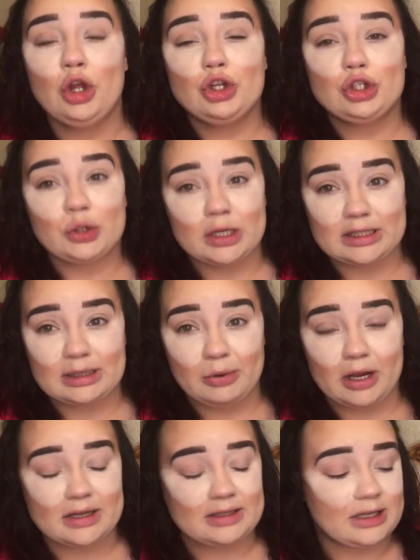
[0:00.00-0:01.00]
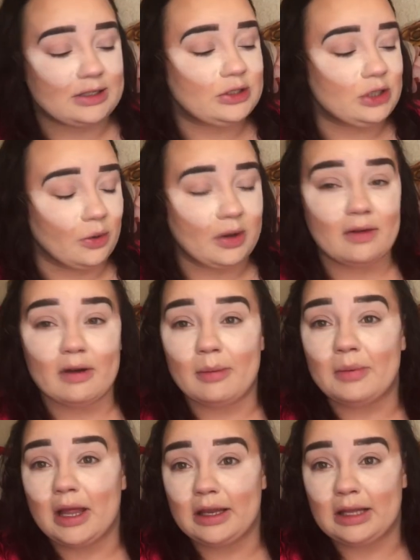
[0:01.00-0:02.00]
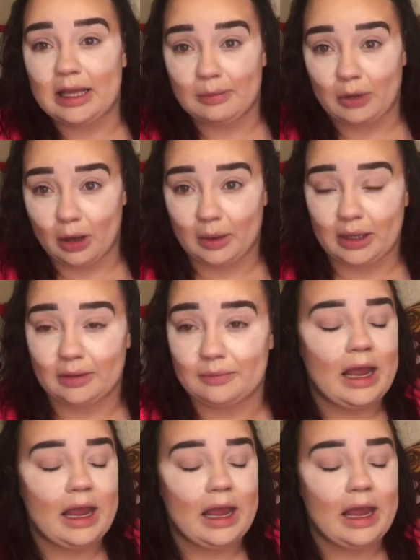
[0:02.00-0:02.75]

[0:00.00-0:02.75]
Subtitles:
trust the process, don't give up, and keep going.